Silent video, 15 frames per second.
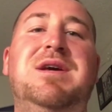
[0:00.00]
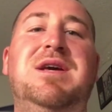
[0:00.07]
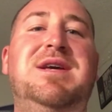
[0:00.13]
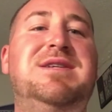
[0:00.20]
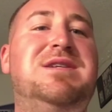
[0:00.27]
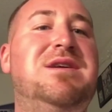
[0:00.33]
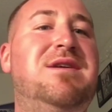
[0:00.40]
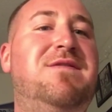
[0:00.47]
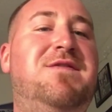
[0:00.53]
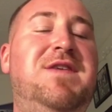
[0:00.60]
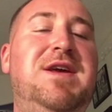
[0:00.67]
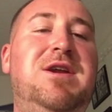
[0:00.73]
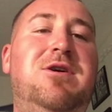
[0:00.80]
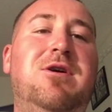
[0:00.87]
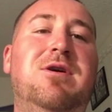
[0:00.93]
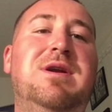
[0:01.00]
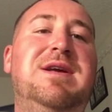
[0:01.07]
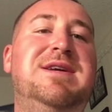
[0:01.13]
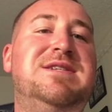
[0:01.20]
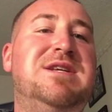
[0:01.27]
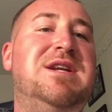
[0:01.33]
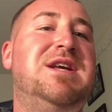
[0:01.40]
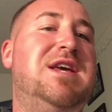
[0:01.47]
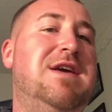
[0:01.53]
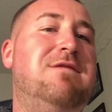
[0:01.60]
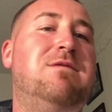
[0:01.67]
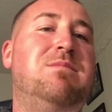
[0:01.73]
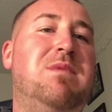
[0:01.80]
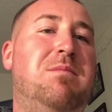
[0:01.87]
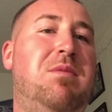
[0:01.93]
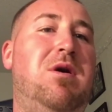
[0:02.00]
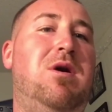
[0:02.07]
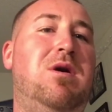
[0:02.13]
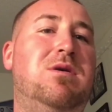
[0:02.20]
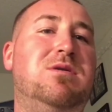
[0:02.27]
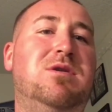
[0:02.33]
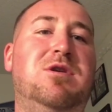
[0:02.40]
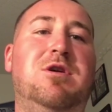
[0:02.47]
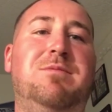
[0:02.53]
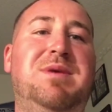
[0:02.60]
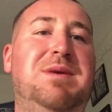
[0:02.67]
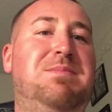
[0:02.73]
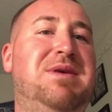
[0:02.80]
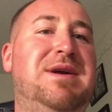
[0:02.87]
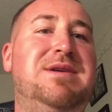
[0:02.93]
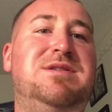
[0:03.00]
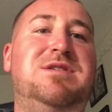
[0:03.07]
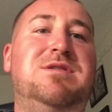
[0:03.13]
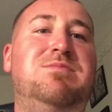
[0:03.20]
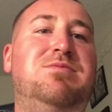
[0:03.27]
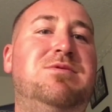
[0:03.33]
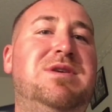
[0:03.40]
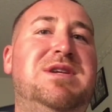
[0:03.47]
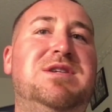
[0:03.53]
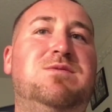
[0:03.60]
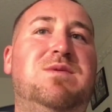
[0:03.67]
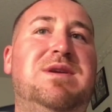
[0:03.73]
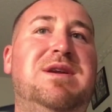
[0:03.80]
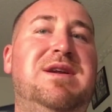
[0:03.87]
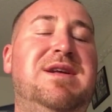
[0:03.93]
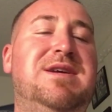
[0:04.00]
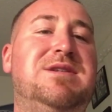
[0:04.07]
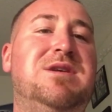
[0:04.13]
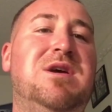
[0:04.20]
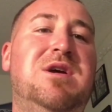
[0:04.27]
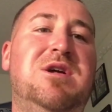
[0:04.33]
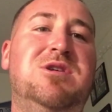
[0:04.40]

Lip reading: He's going to feed Gurley. He's going to give him the ball. Plain and simple, it is what it is.